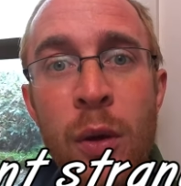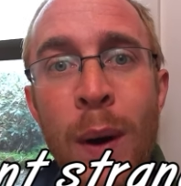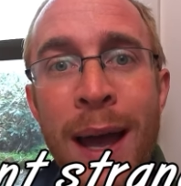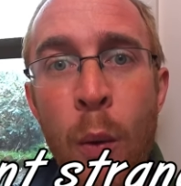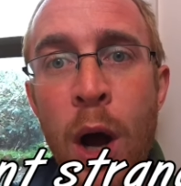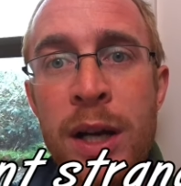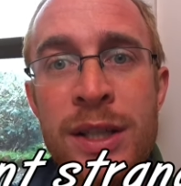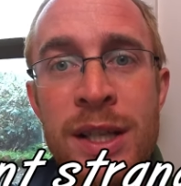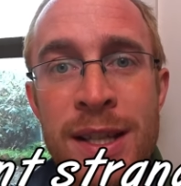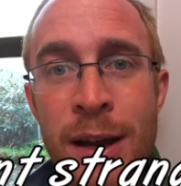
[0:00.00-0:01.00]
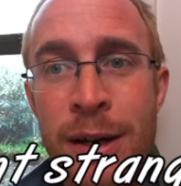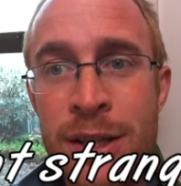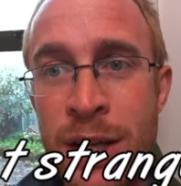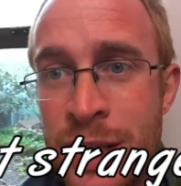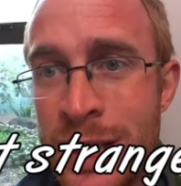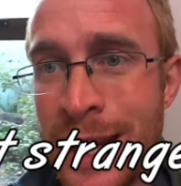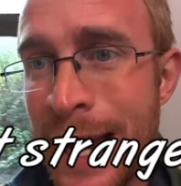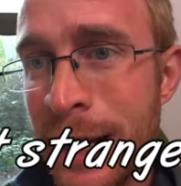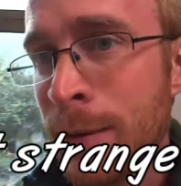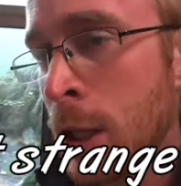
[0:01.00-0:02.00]
So the way it works is there is a
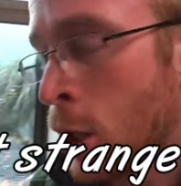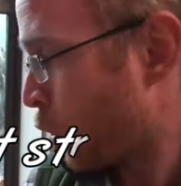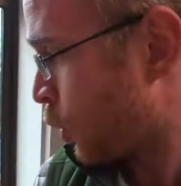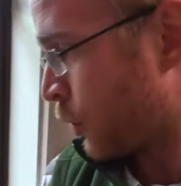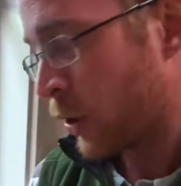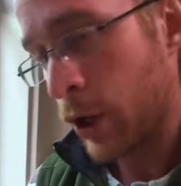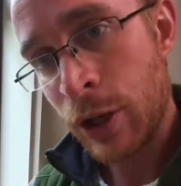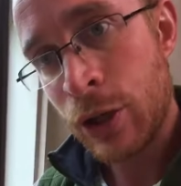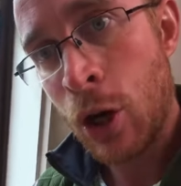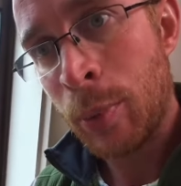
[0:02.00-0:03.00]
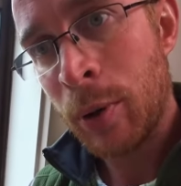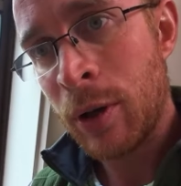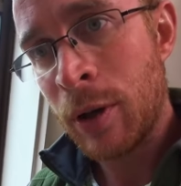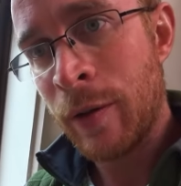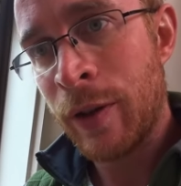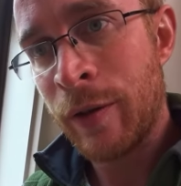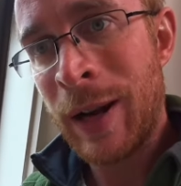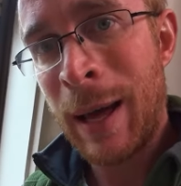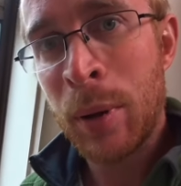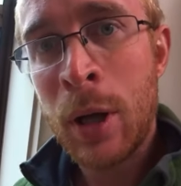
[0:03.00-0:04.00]
scanner on the top of the
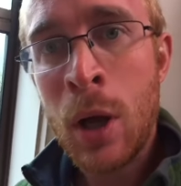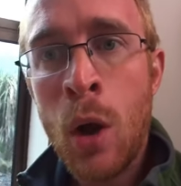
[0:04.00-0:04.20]
flap.